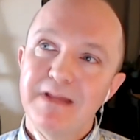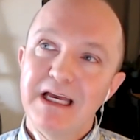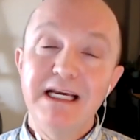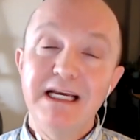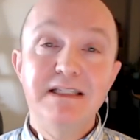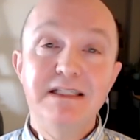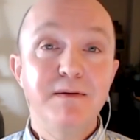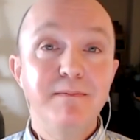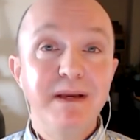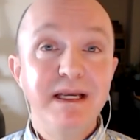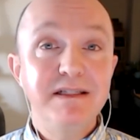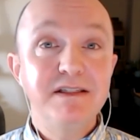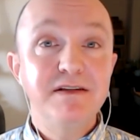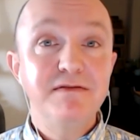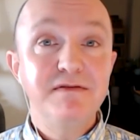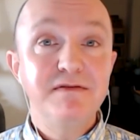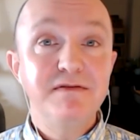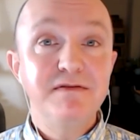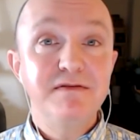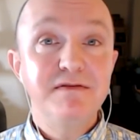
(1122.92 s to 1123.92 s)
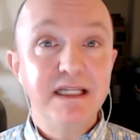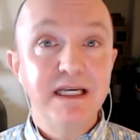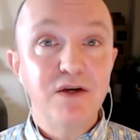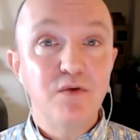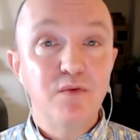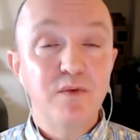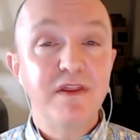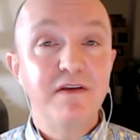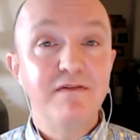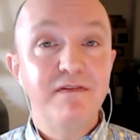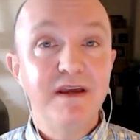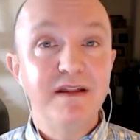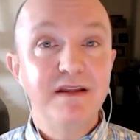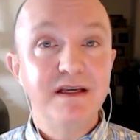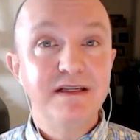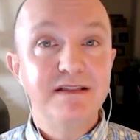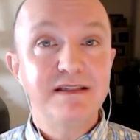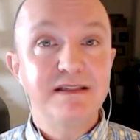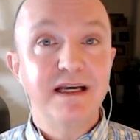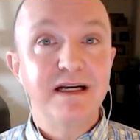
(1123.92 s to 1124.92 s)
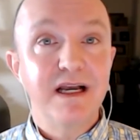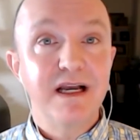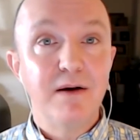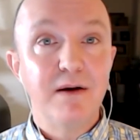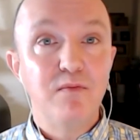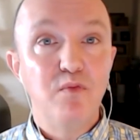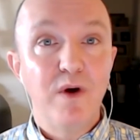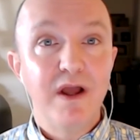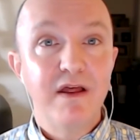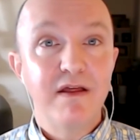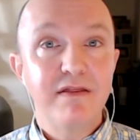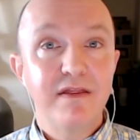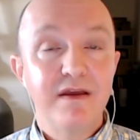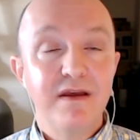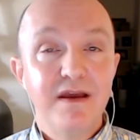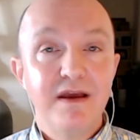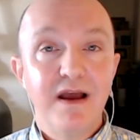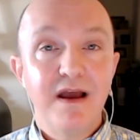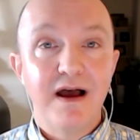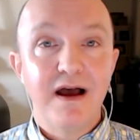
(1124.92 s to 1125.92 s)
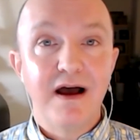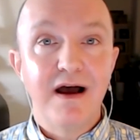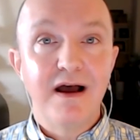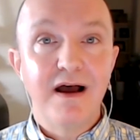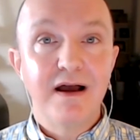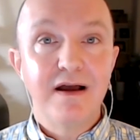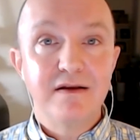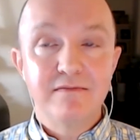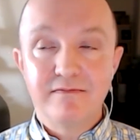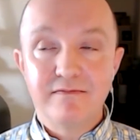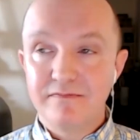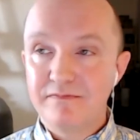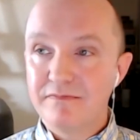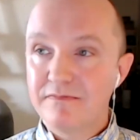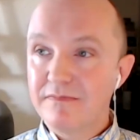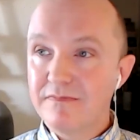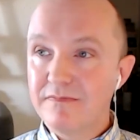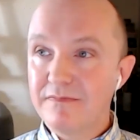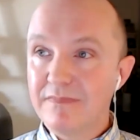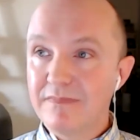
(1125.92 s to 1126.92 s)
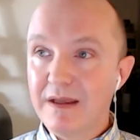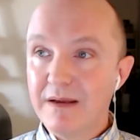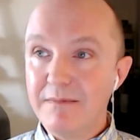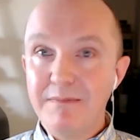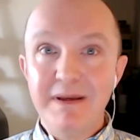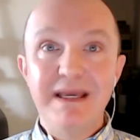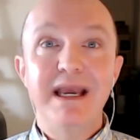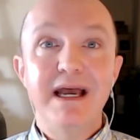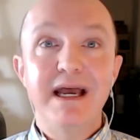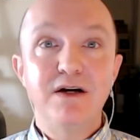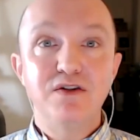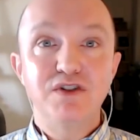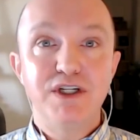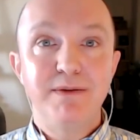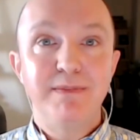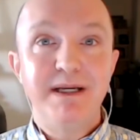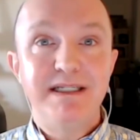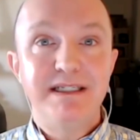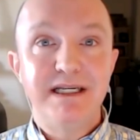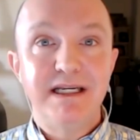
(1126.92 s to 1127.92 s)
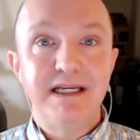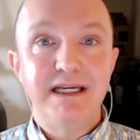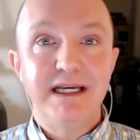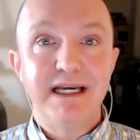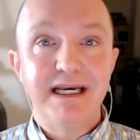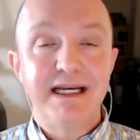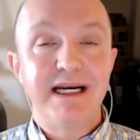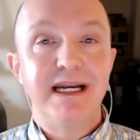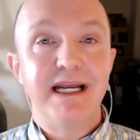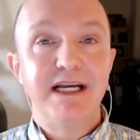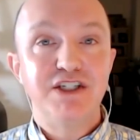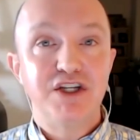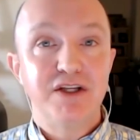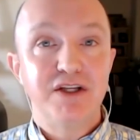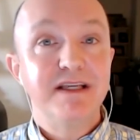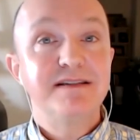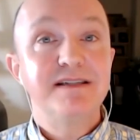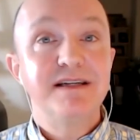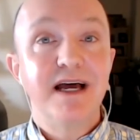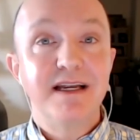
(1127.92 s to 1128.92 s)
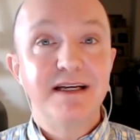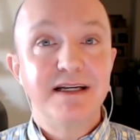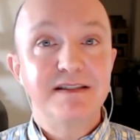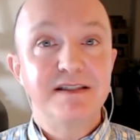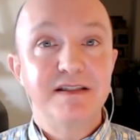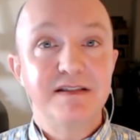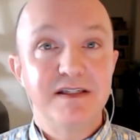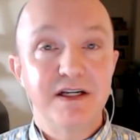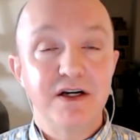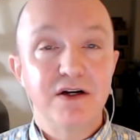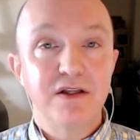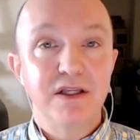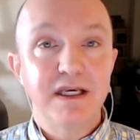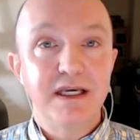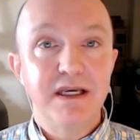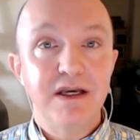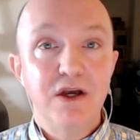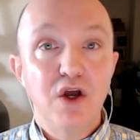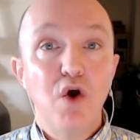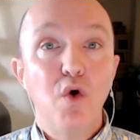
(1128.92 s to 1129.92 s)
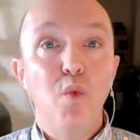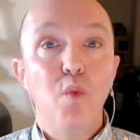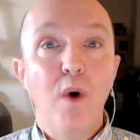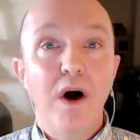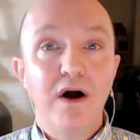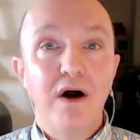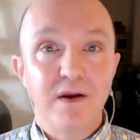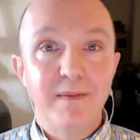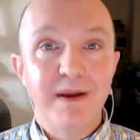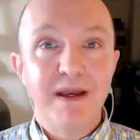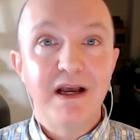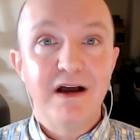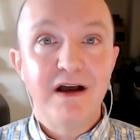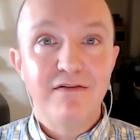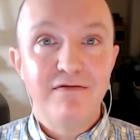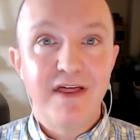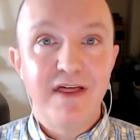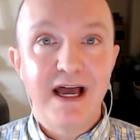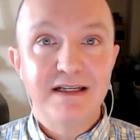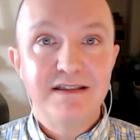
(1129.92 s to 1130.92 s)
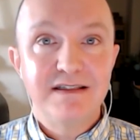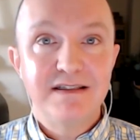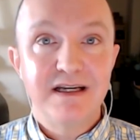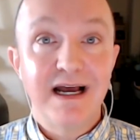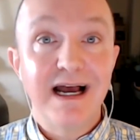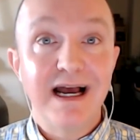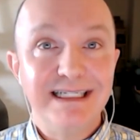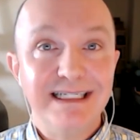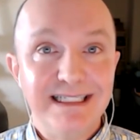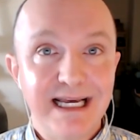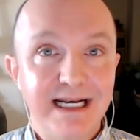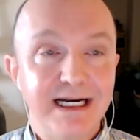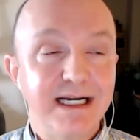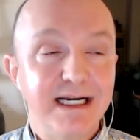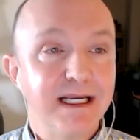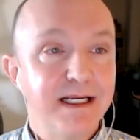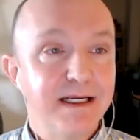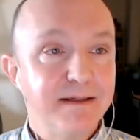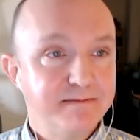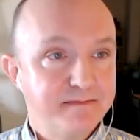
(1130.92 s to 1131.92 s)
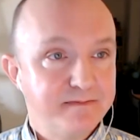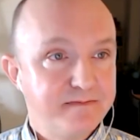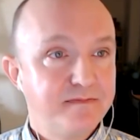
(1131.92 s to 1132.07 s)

it's a means of dealing with the feelings that come with uh, being LGBT in a nation that's not necessarily welcoming of that uh, identity.